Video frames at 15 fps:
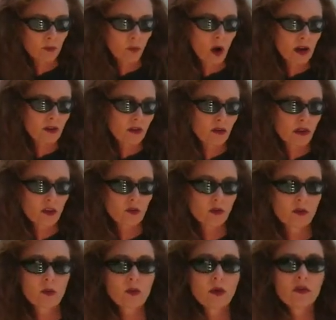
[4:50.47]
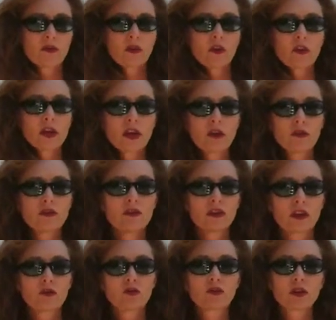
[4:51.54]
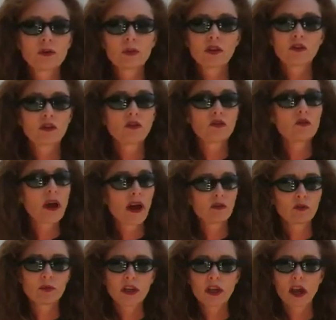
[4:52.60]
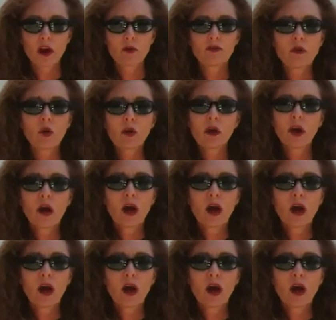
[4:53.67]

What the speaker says: One of the things with the Brazilian or these other treatments is you have to be careful.